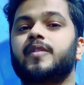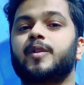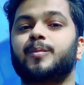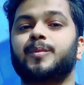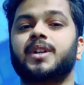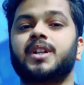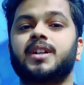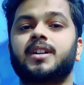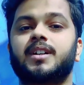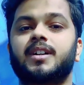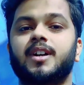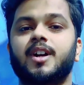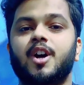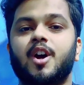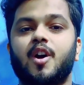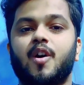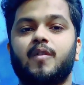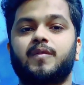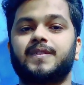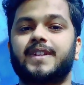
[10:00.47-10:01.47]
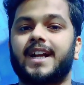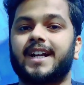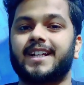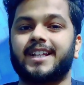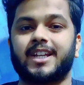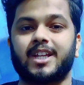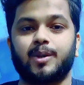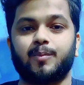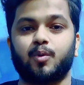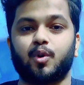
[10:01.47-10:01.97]
familiar of
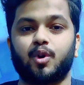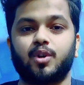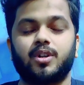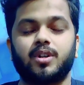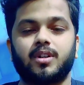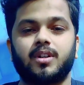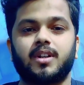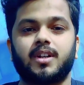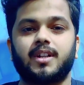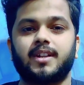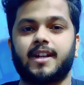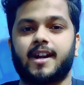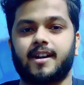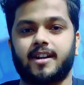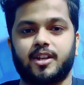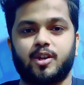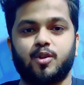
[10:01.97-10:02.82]
that keyboard, that